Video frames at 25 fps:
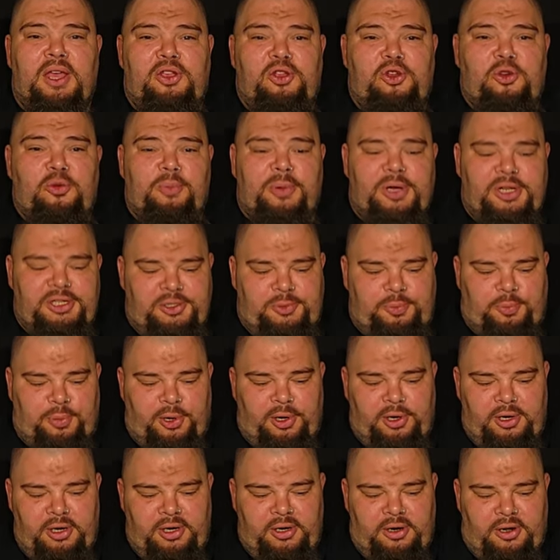you must
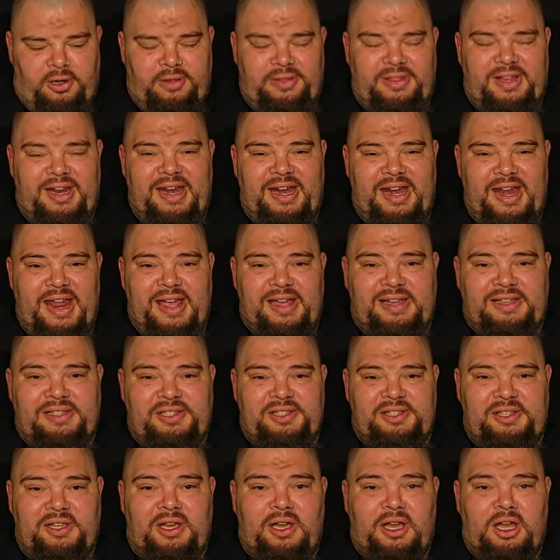put it on the
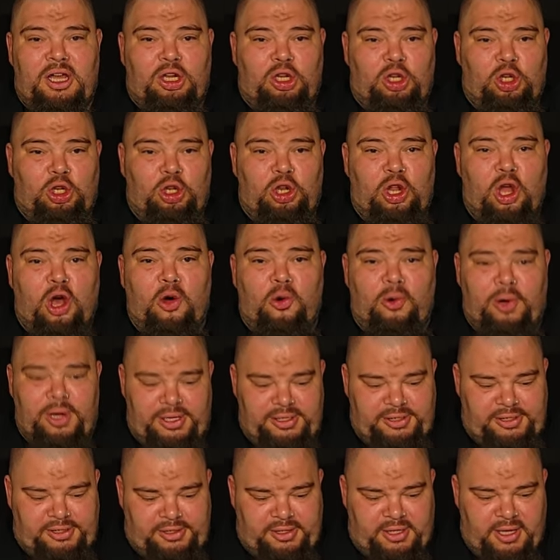next
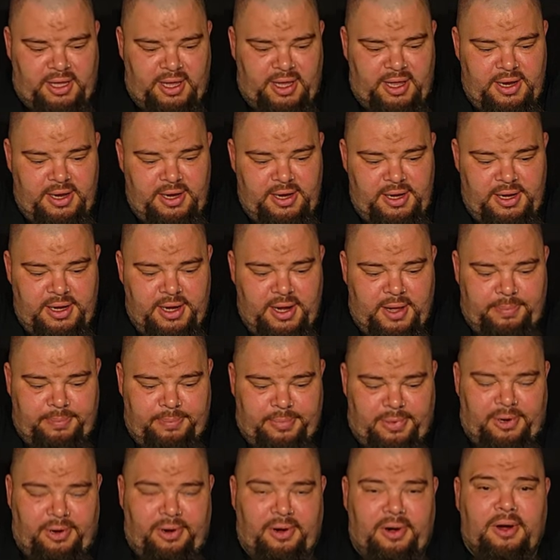lowest
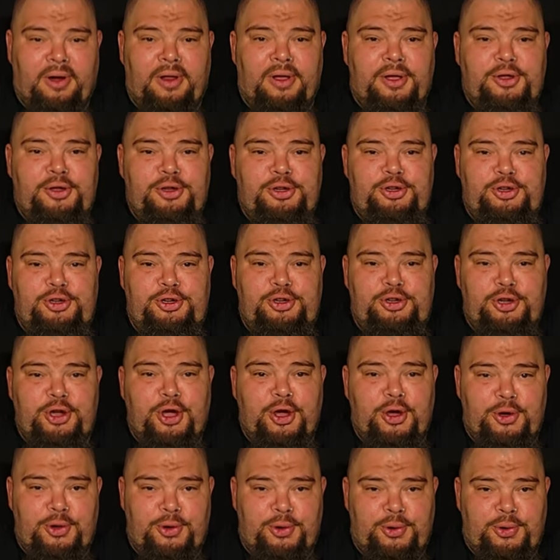number
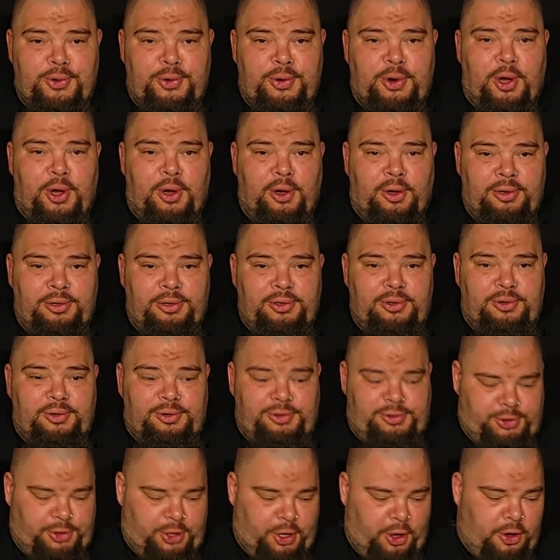shown on
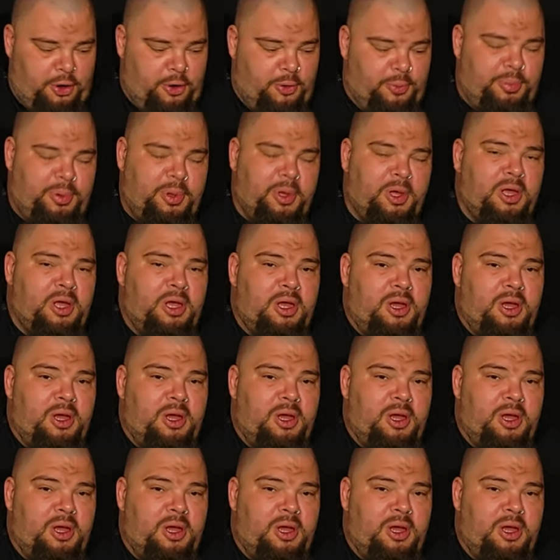your scope,